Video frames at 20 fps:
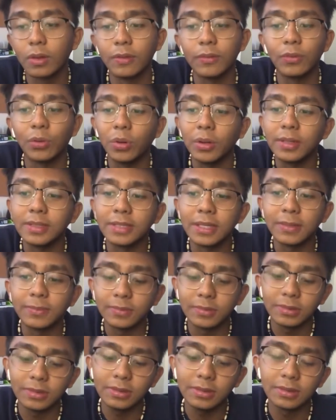For
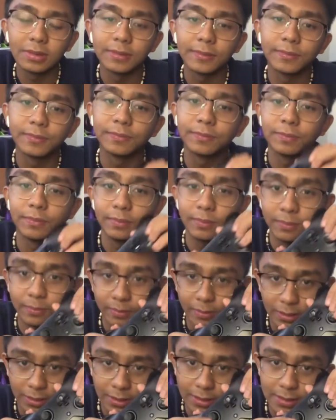example,
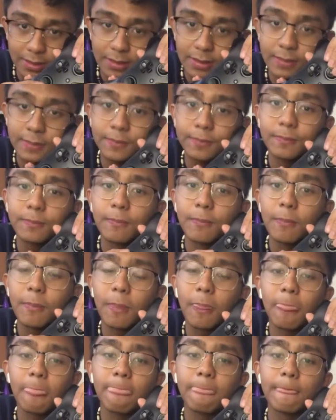like this.
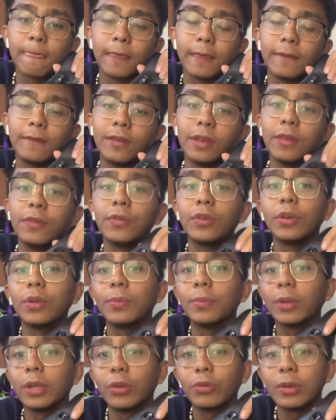If you're
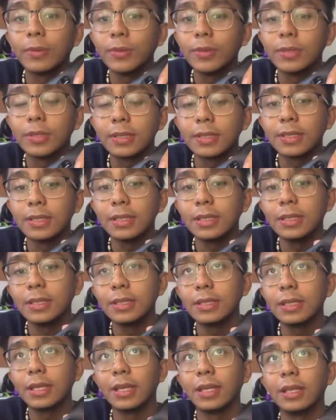playing Rainbow Six Siege
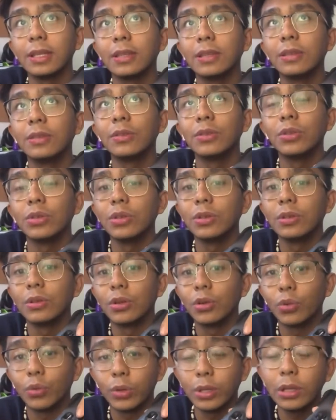and
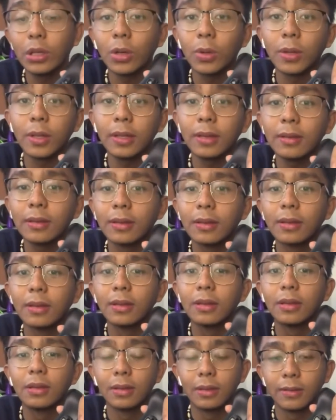you're reloading,
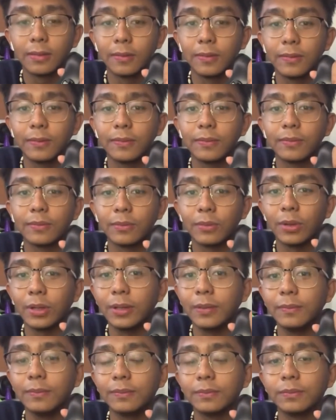
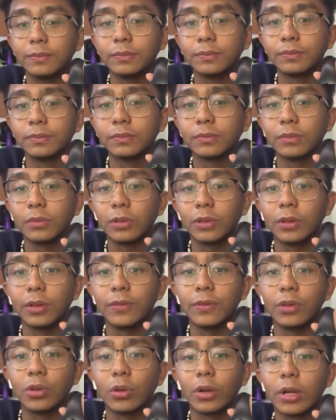right? Or if
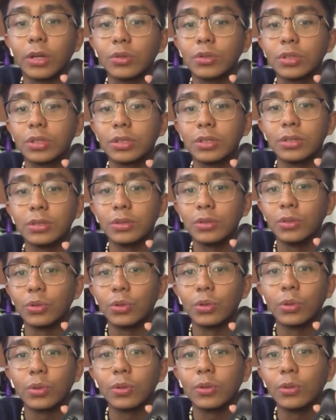you crouch,
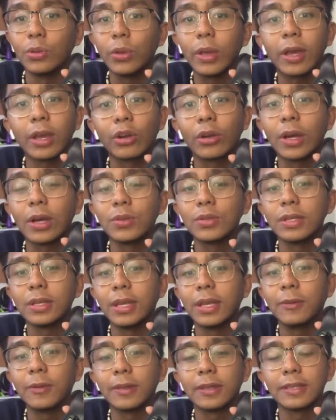you can't crouch and
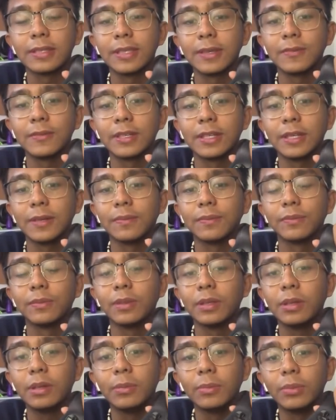aim at the same time,
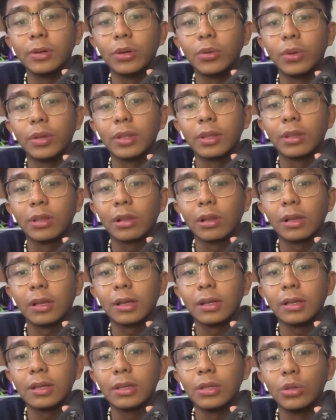but with
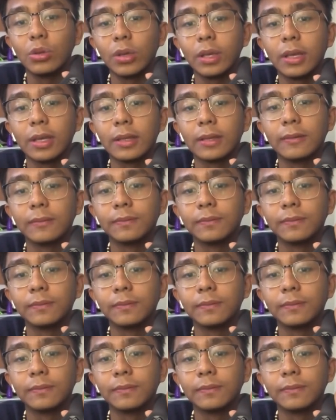claw you can.